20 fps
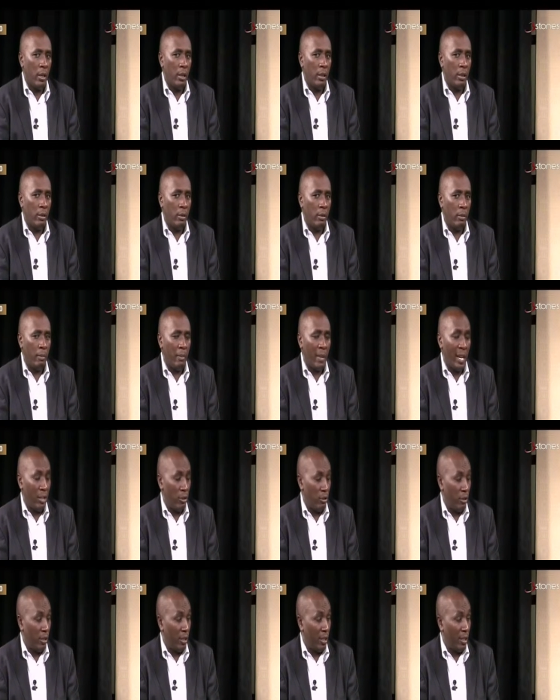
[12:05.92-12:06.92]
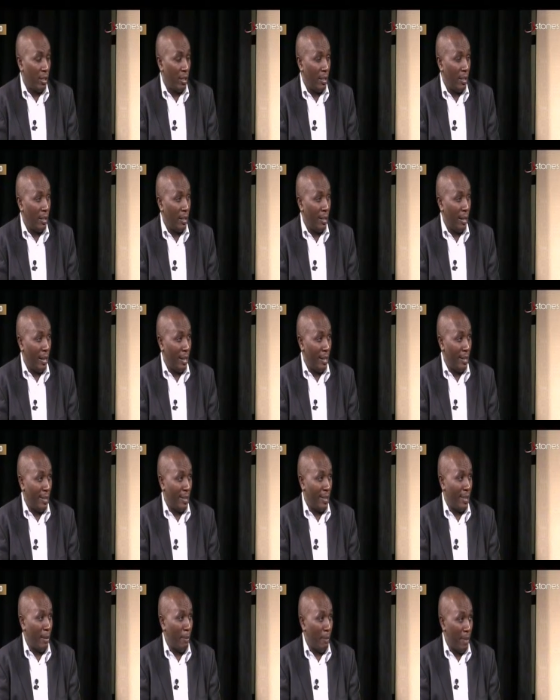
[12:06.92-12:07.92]
mention, is
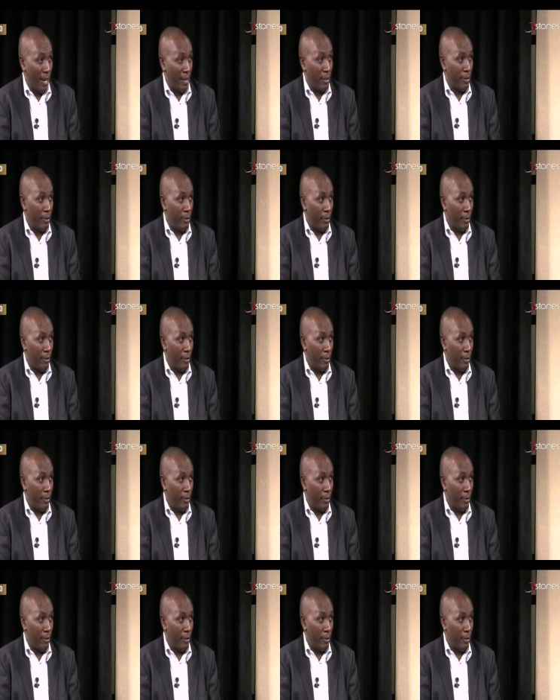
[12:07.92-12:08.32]
the muscle.